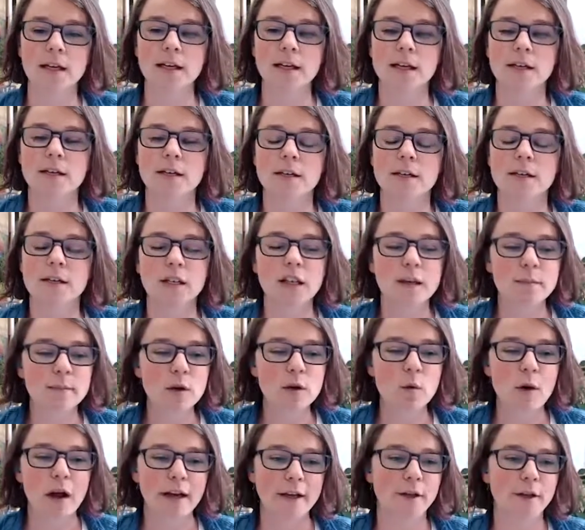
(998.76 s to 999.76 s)
So let me
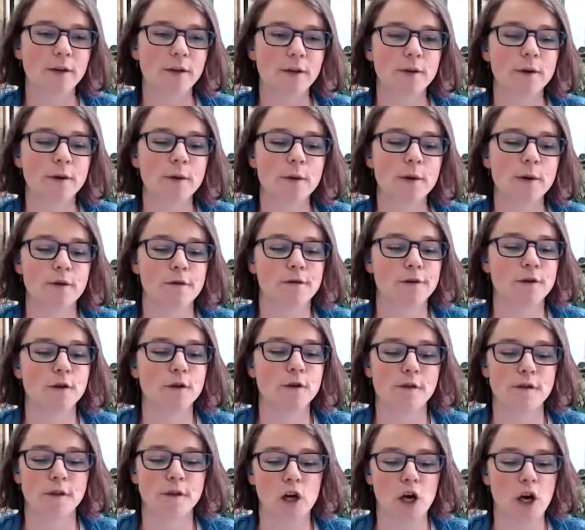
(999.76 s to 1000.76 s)
walk you through a few
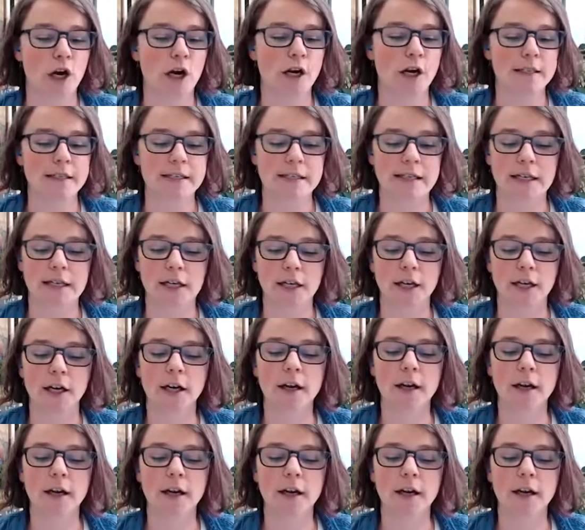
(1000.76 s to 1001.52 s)
of the cards here.